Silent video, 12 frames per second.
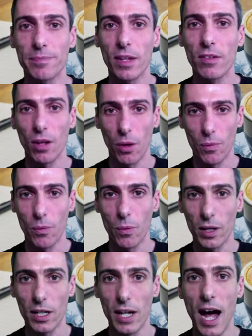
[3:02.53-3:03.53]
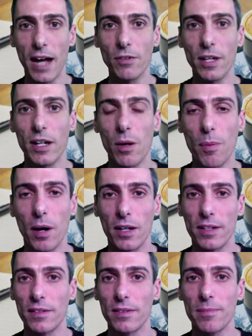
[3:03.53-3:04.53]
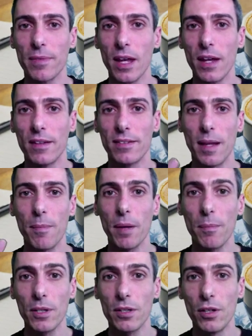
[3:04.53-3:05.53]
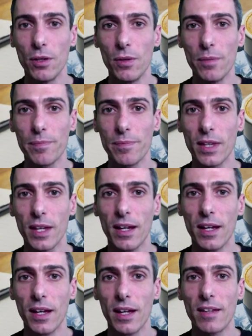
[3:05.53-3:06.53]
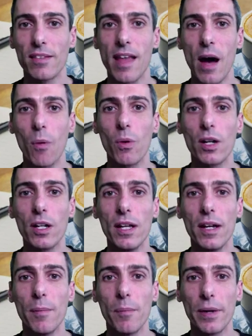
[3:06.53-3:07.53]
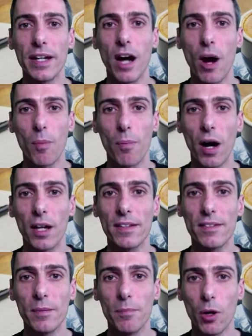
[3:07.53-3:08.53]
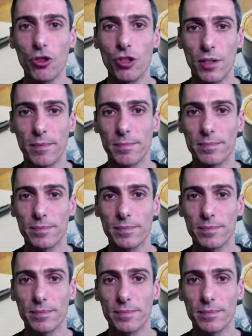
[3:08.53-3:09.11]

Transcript: So we're going to hydrate our bodies. Step number 2 is that we're going to bring our bodies in motion.